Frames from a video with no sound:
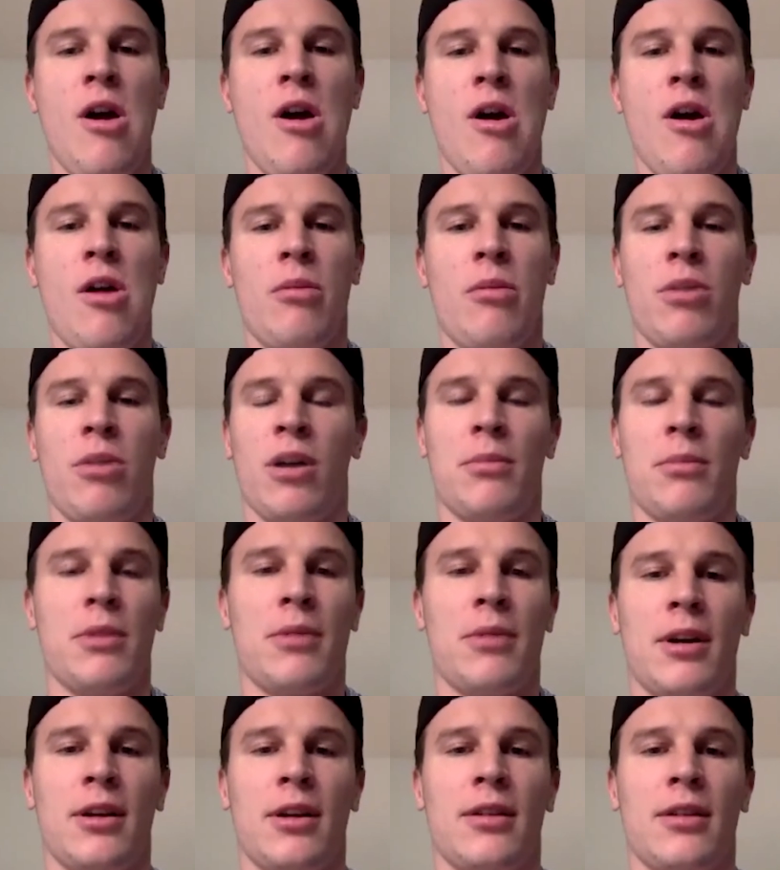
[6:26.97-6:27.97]
probably
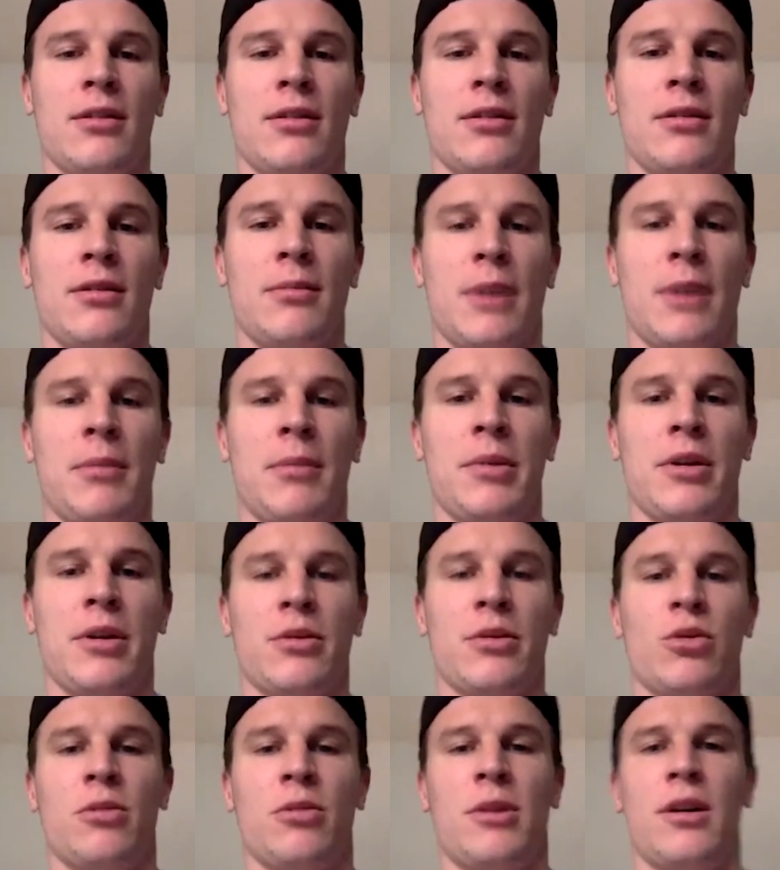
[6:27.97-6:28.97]
been my
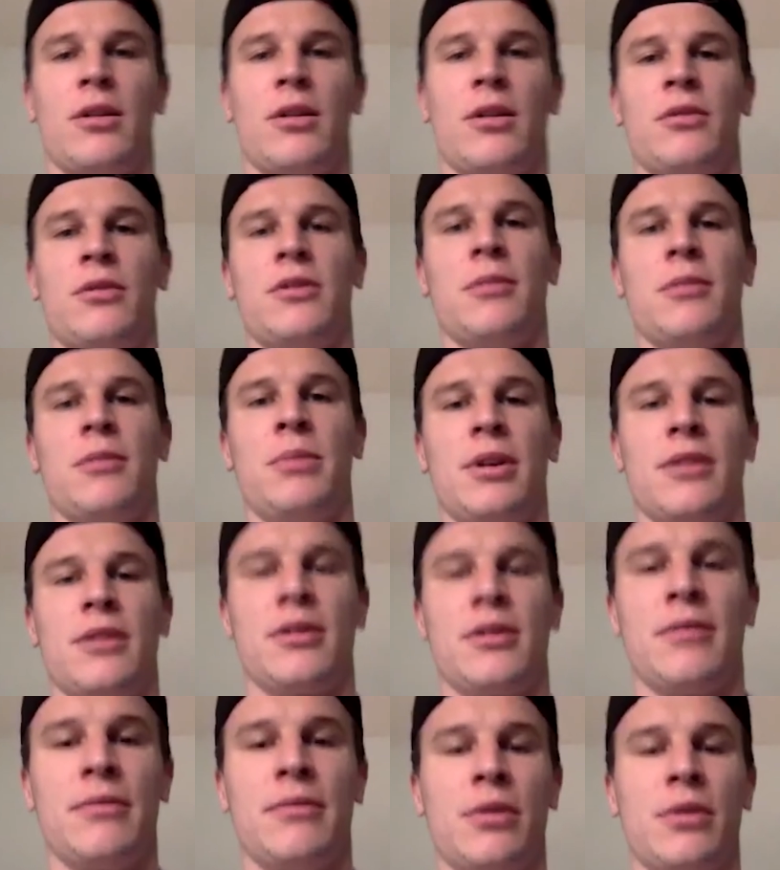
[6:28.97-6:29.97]
biggest role model and the
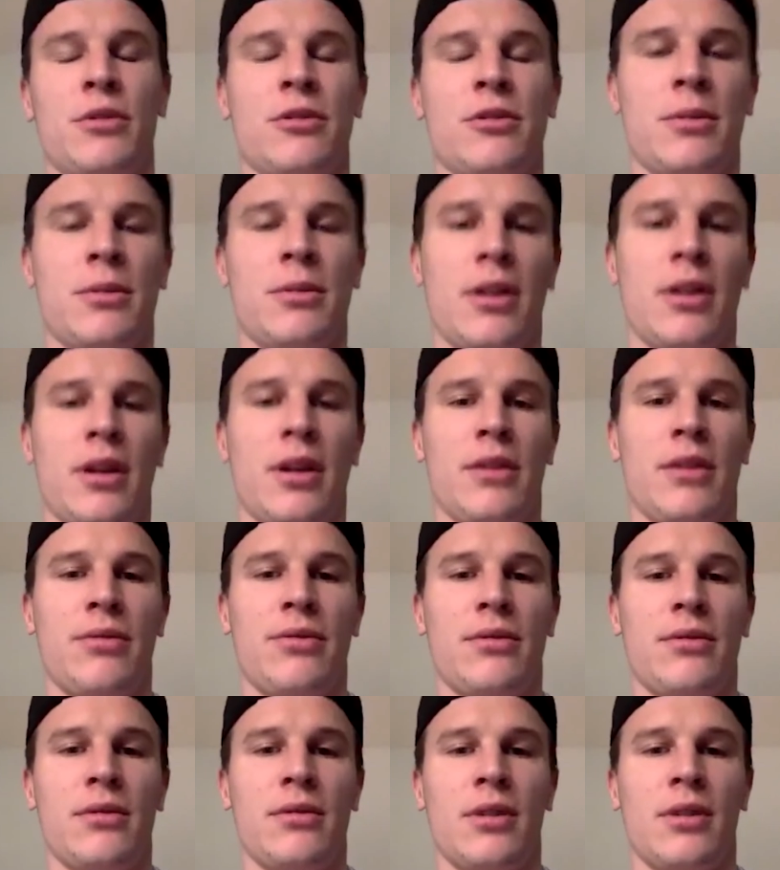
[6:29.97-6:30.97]
biggest influence in my
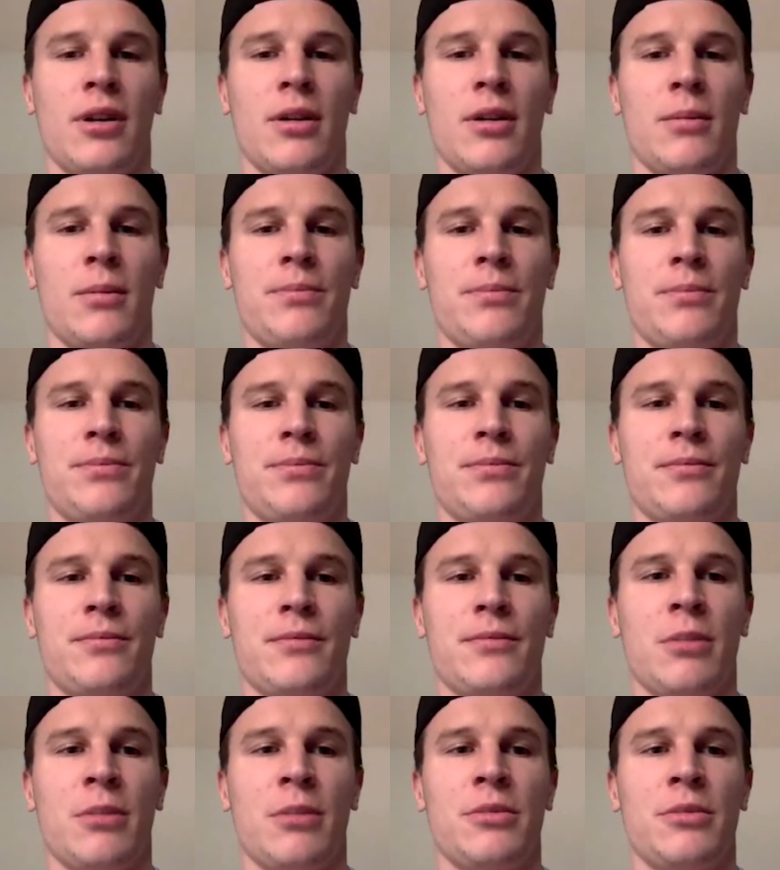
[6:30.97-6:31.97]
life
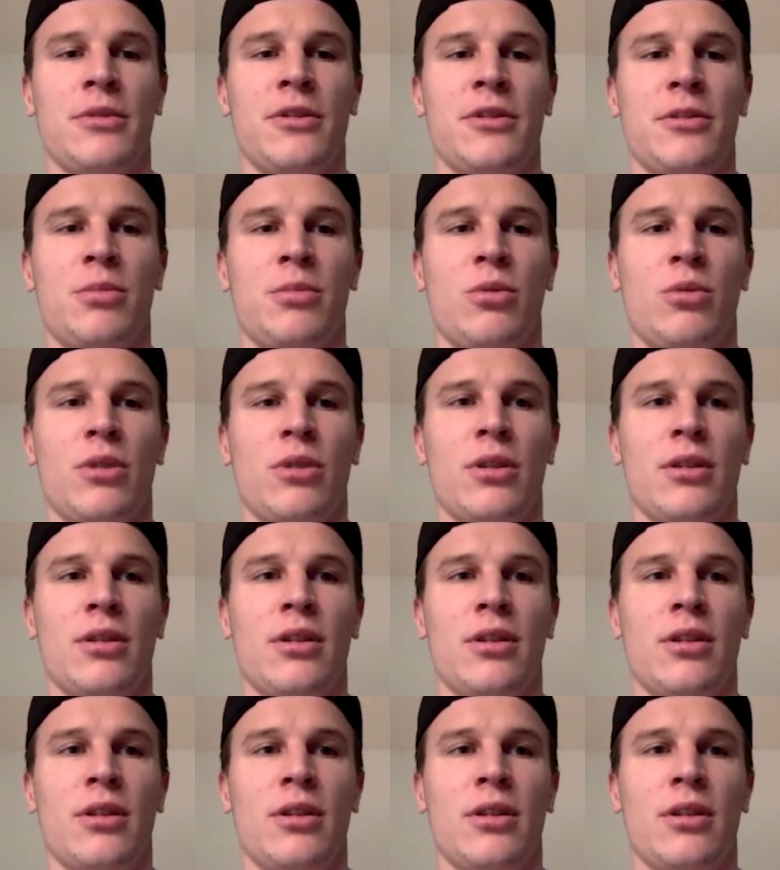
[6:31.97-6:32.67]
up until this point.